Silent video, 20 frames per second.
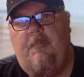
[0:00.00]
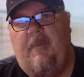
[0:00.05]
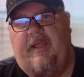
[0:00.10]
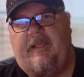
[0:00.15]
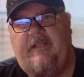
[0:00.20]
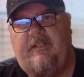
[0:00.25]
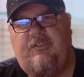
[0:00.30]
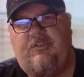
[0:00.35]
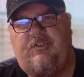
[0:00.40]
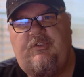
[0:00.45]
My
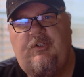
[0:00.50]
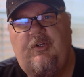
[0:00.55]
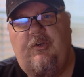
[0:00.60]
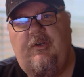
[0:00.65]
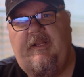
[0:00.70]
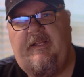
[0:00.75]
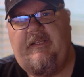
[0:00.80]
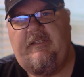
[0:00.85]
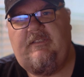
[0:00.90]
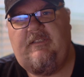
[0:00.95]

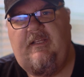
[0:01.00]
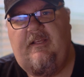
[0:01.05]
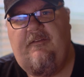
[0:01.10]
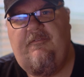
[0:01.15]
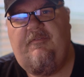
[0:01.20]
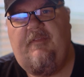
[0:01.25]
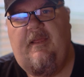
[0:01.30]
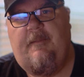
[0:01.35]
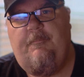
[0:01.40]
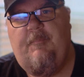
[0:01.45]
concern is
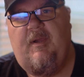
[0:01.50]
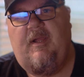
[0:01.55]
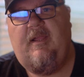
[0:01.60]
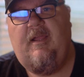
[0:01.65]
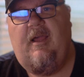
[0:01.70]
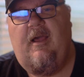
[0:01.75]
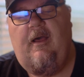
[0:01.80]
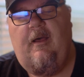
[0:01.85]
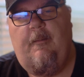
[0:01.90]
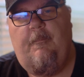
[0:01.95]
if they
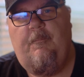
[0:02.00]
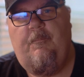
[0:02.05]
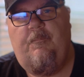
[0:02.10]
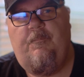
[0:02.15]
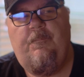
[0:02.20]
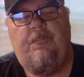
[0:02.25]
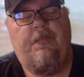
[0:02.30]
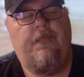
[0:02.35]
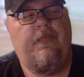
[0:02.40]
become